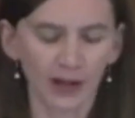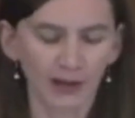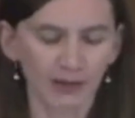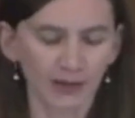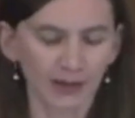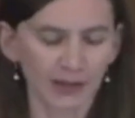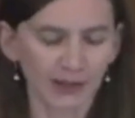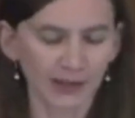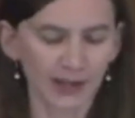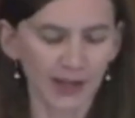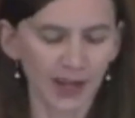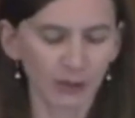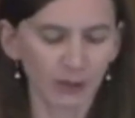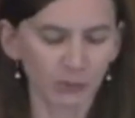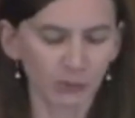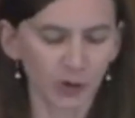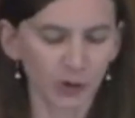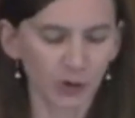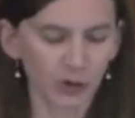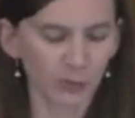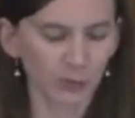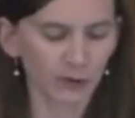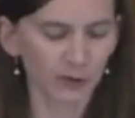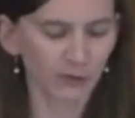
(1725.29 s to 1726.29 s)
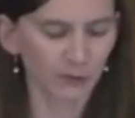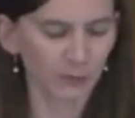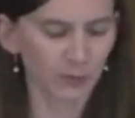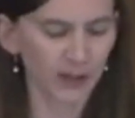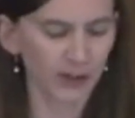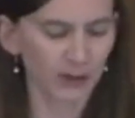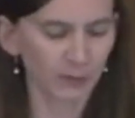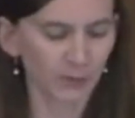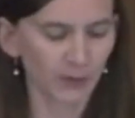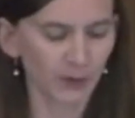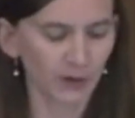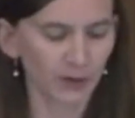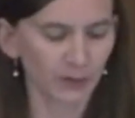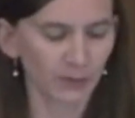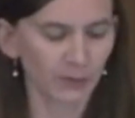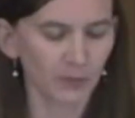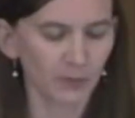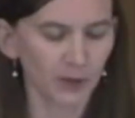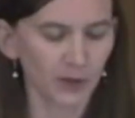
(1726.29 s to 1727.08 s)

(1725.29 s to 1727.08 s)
and the same group of people